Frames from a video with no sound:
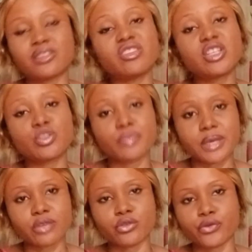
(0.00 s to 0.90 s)
You need to
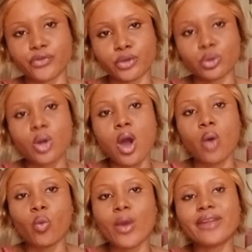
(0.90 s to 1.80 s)
make review
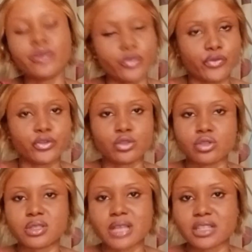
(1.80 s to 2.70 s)
when you've
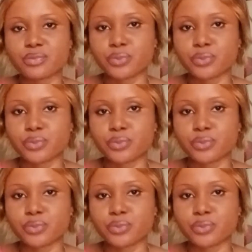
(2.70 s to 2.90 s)
used that